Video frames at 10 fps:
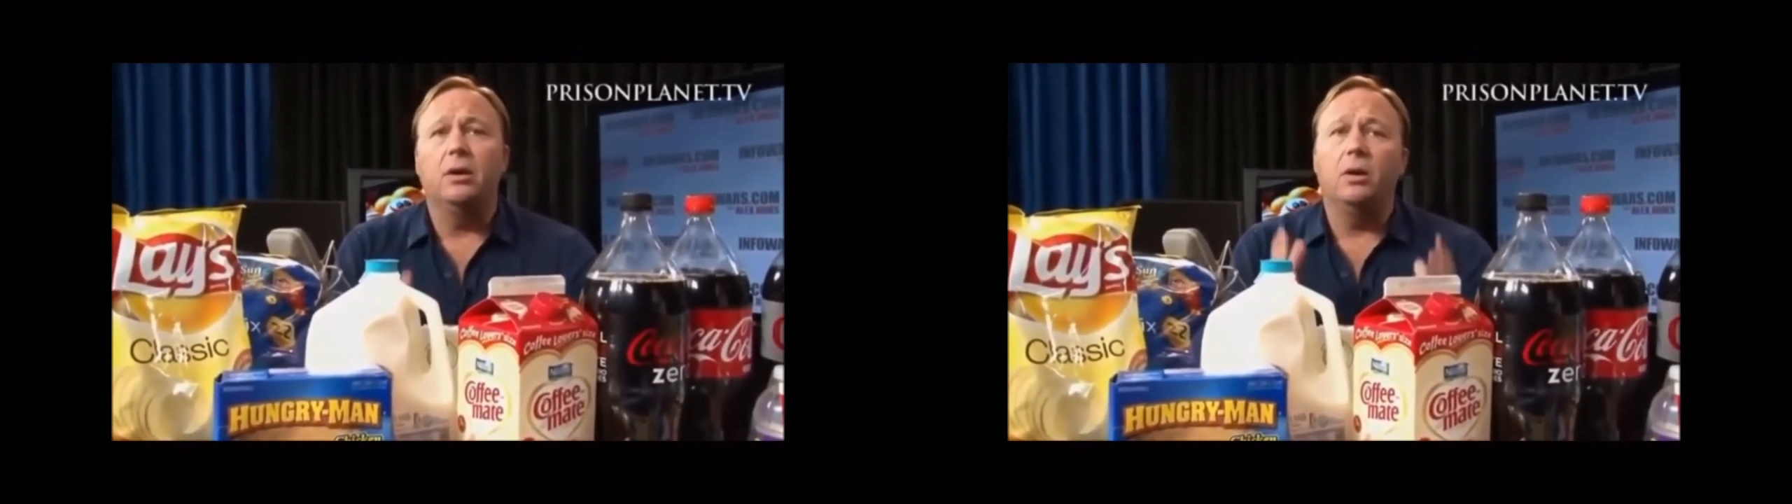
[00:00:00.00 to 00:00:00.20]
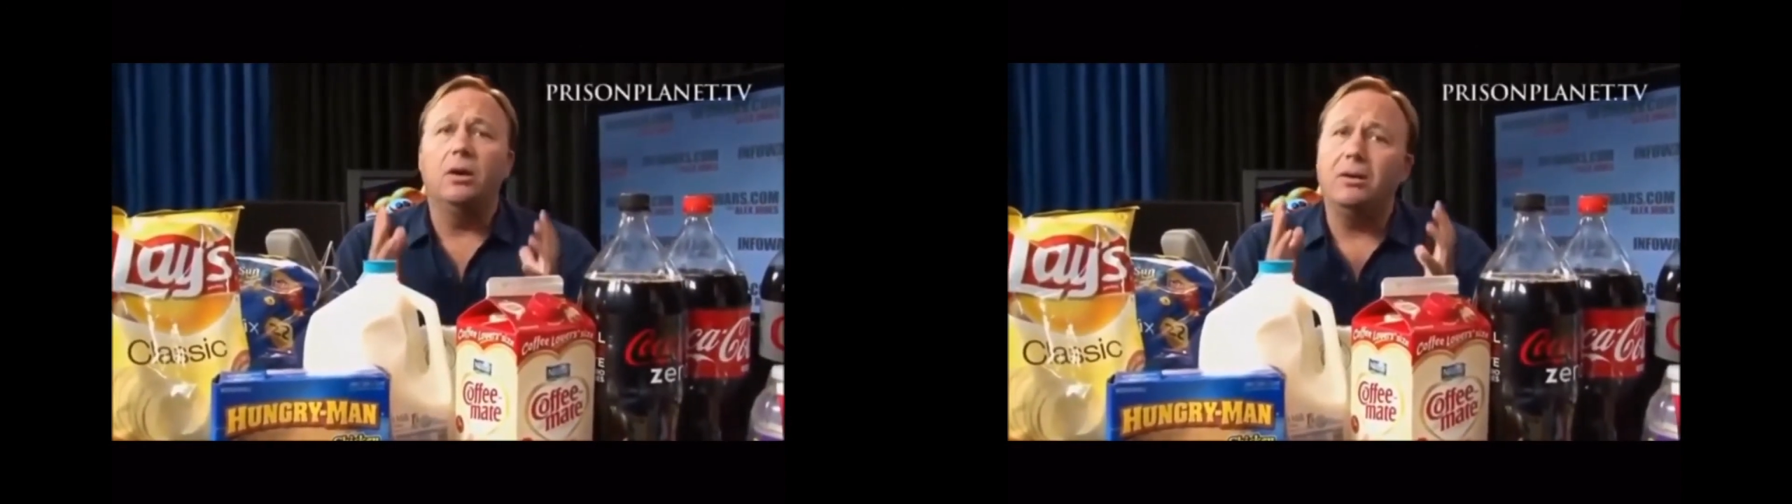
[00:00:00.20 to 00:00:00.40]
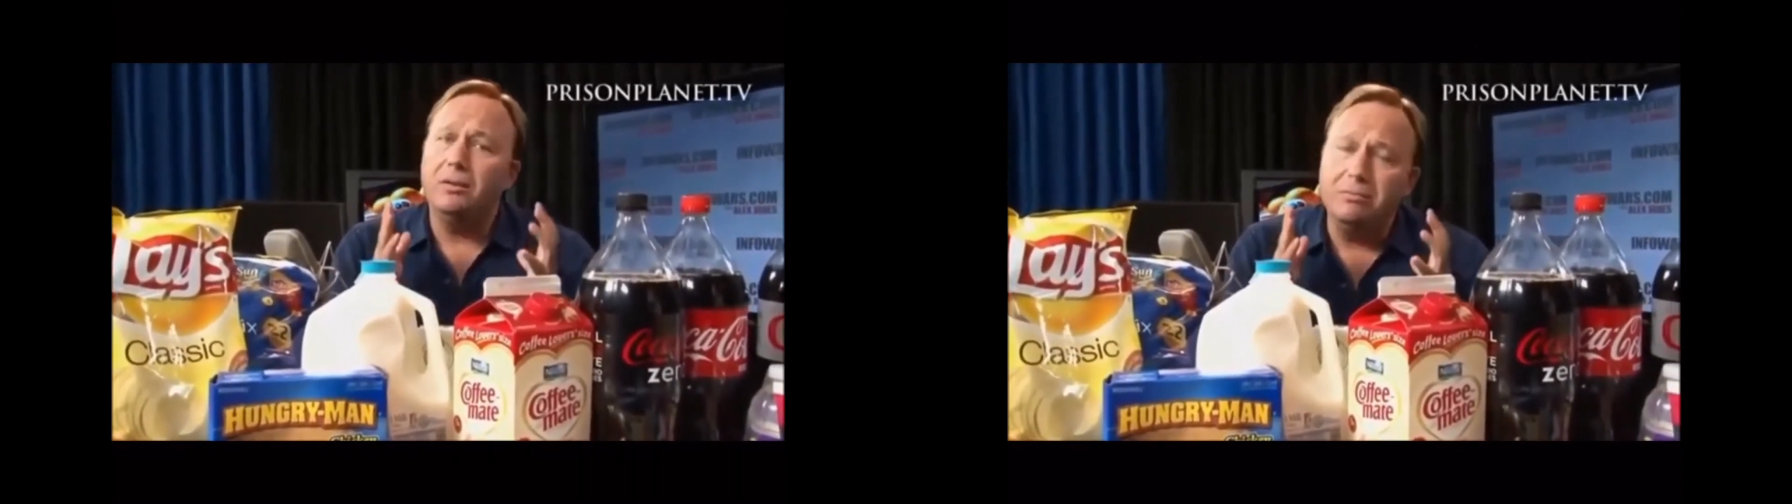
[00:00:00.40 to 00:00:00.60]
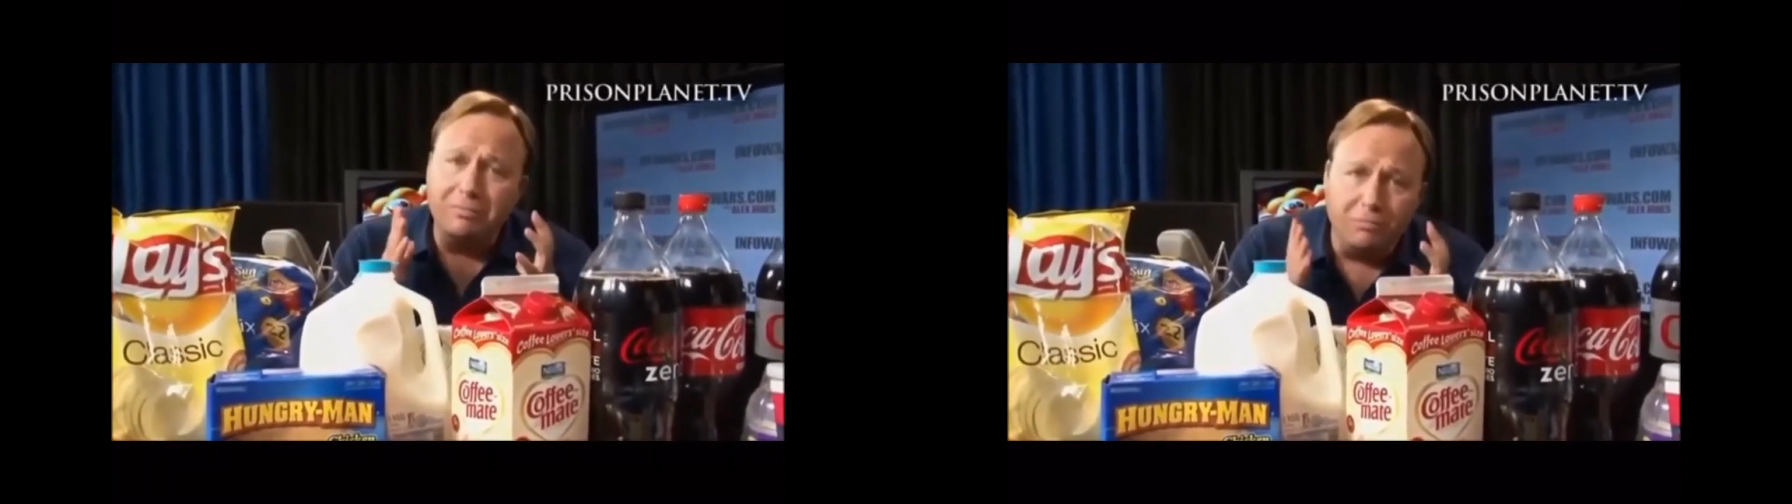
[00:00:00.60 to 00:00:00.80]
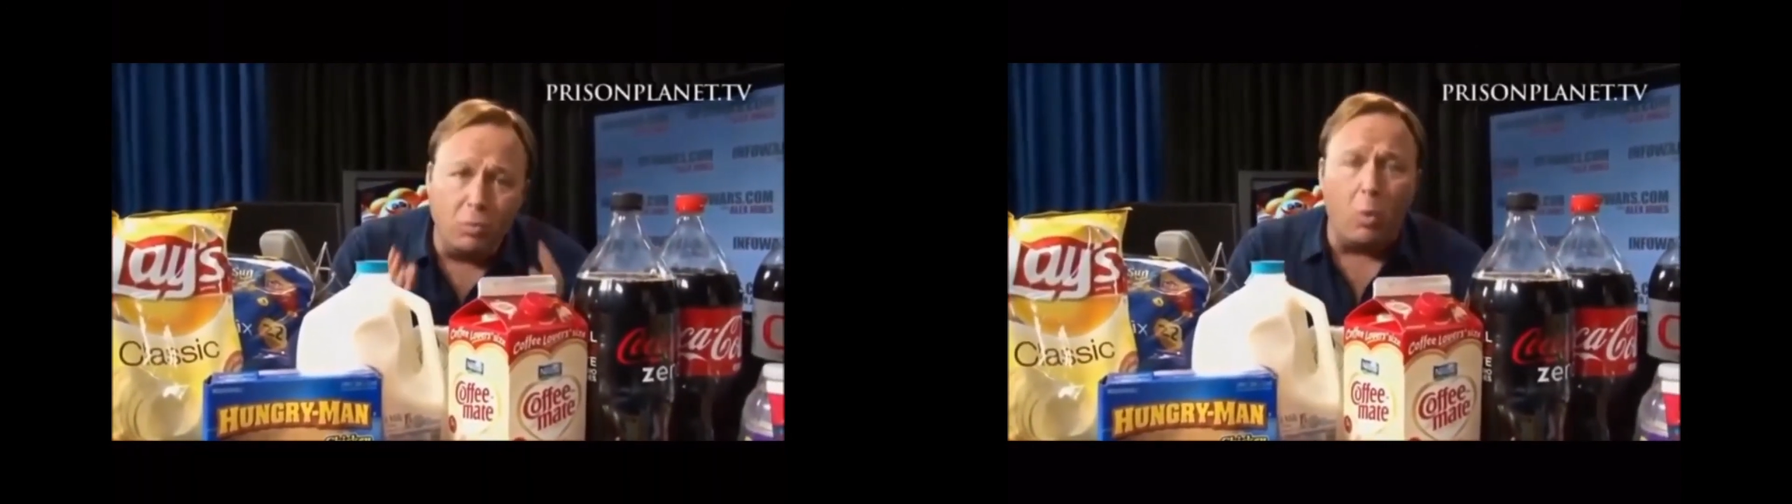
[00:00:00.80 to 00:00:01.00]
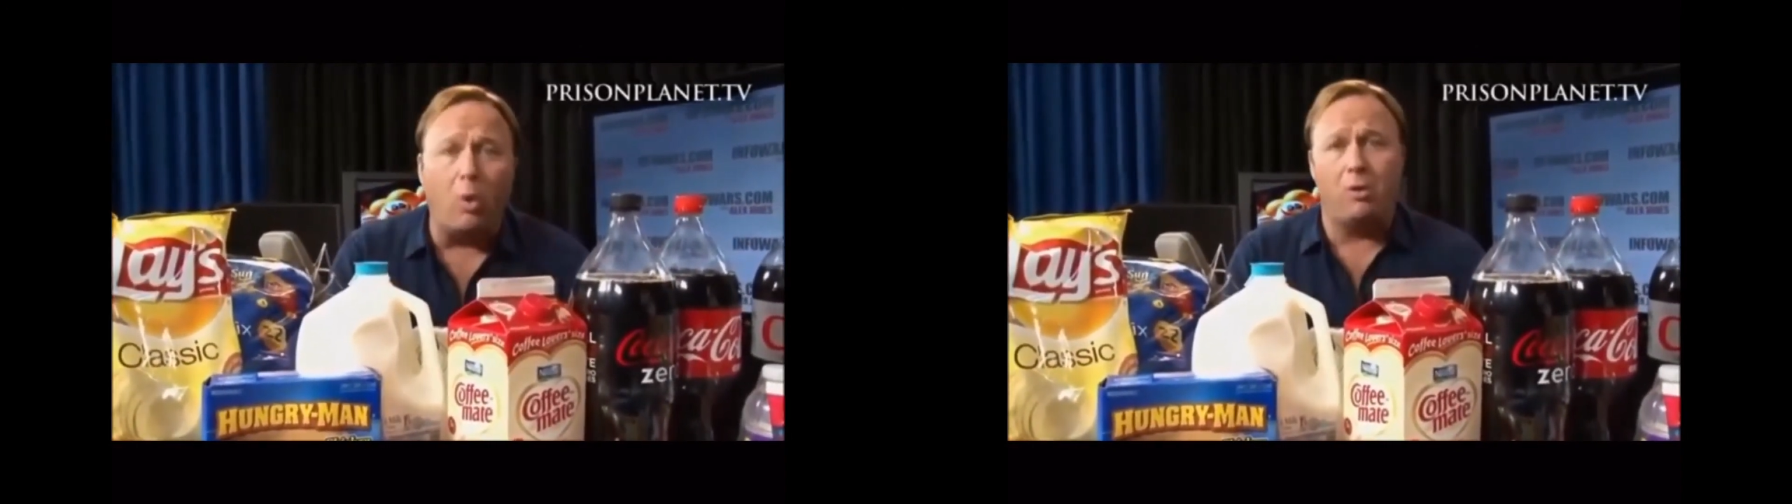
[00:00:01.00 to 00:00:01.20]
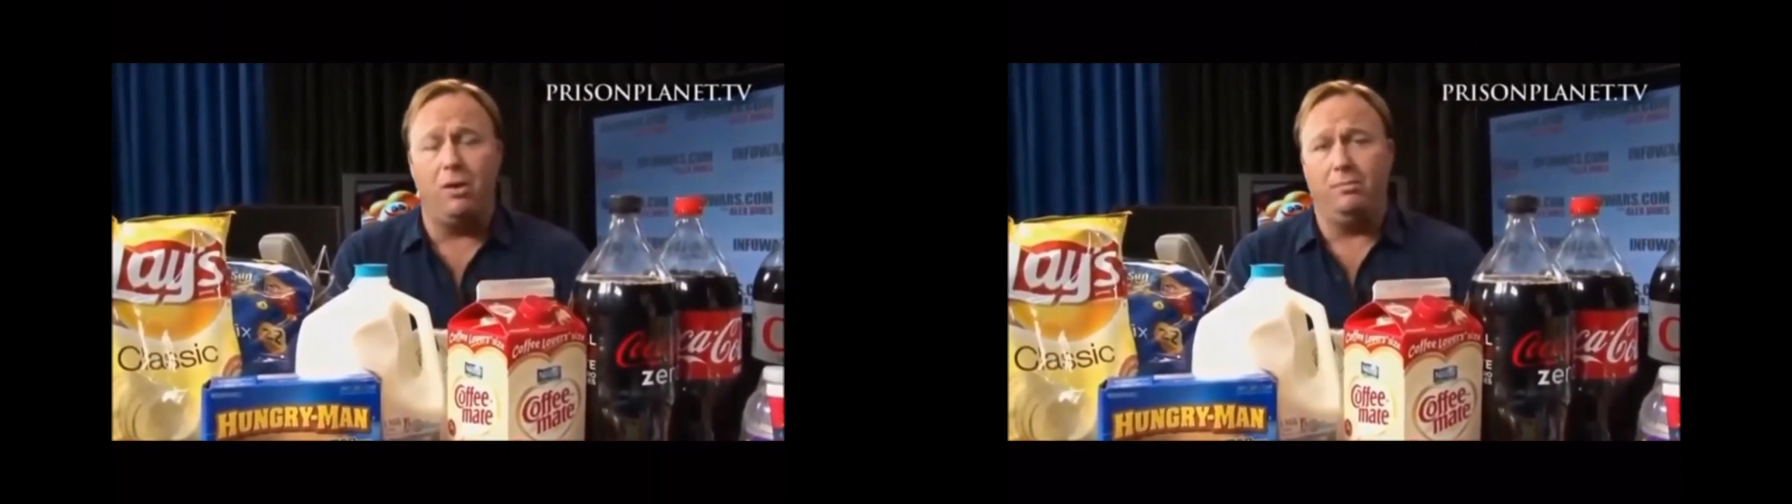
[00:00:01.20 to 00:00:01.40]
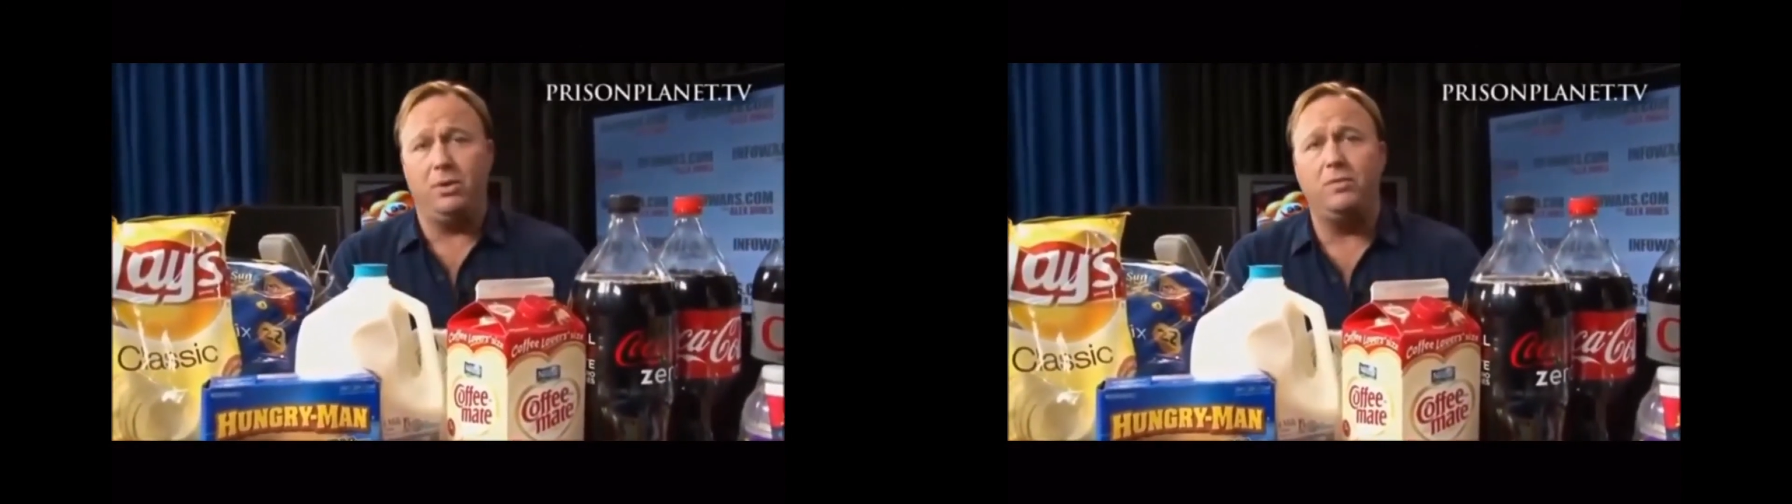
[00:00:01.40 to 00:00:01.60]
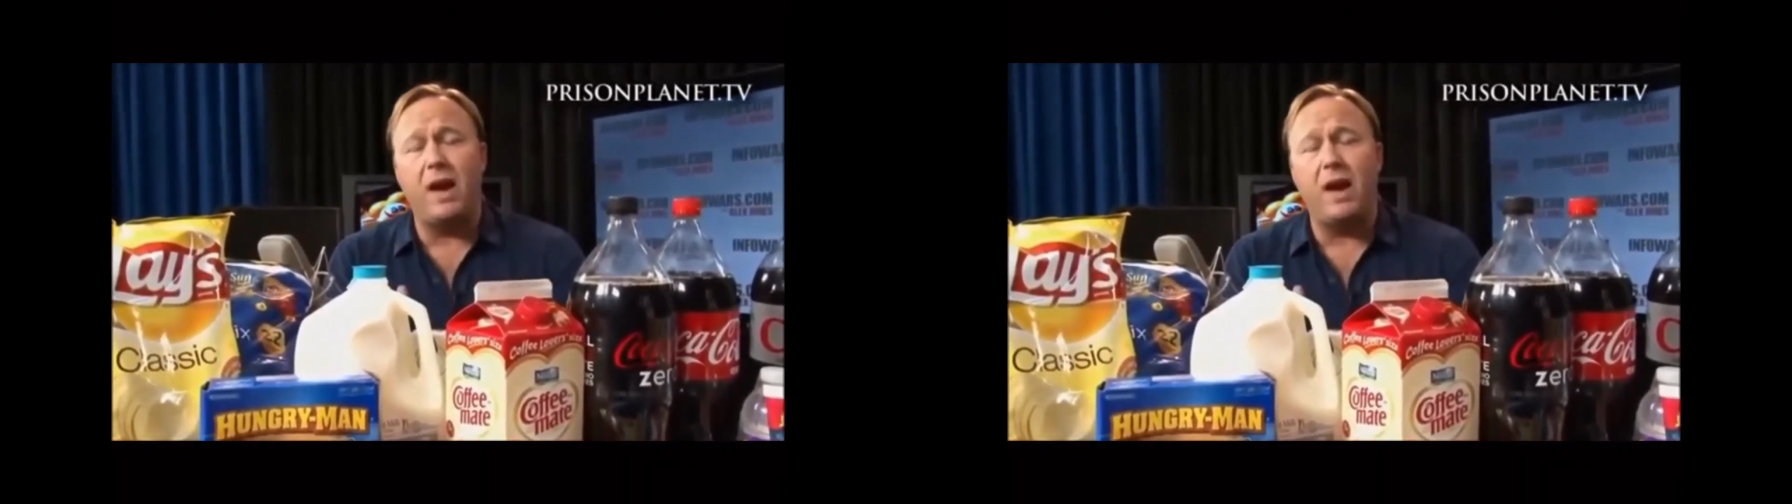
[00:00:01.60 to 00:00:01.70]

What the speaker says: warn them.